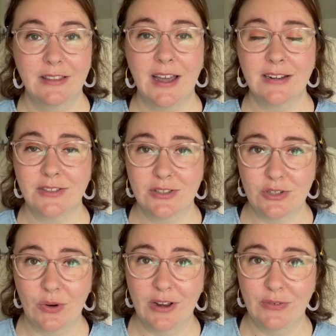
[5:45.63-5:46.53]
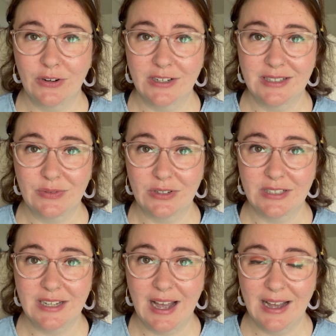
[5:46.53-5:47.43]
That is a story for a
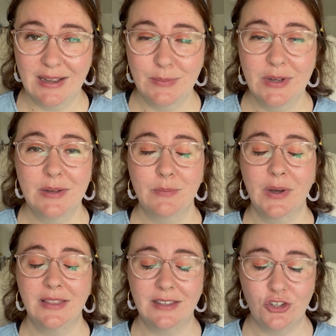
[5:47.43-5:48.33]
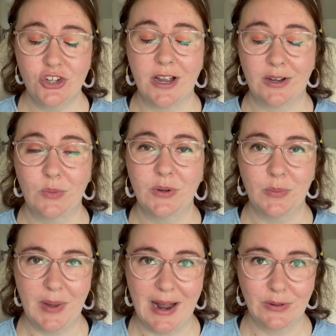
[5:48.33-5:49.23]
different time, but the check will
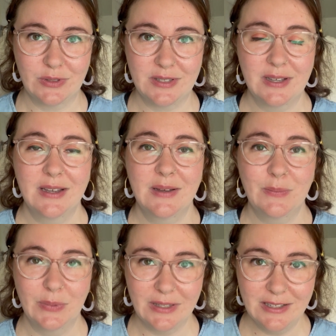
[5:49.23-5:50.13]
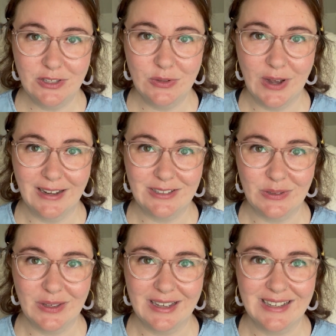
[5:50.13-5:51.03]
bounce. Please do not
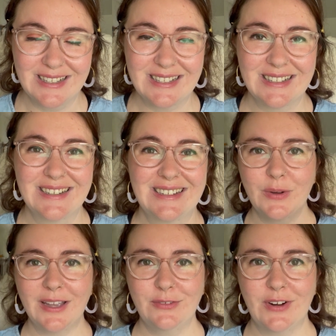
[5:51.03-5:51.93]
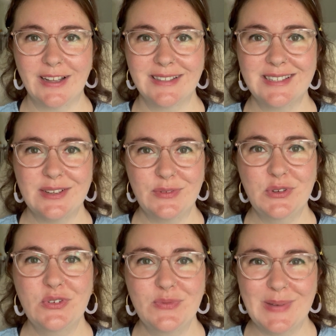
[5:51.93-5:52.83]
do this. Okay friends, if
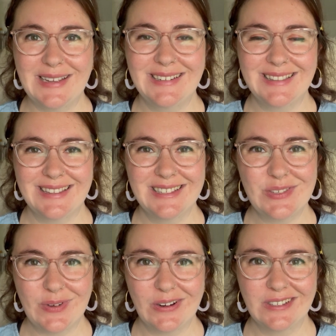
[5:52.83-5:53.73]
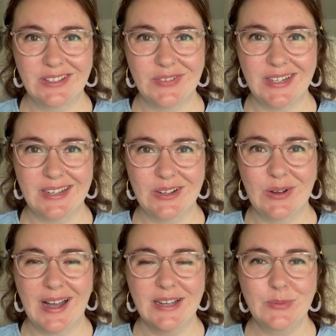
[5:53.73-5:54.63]
you've made it this far in the
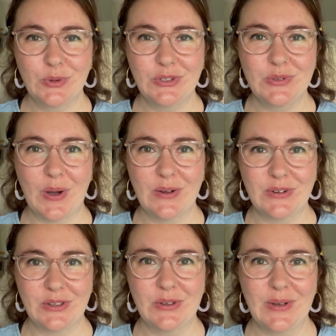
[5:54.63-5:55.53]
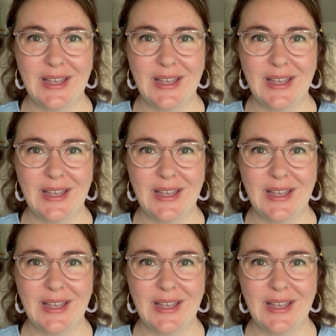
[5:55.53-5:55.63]
video, I am going to offer you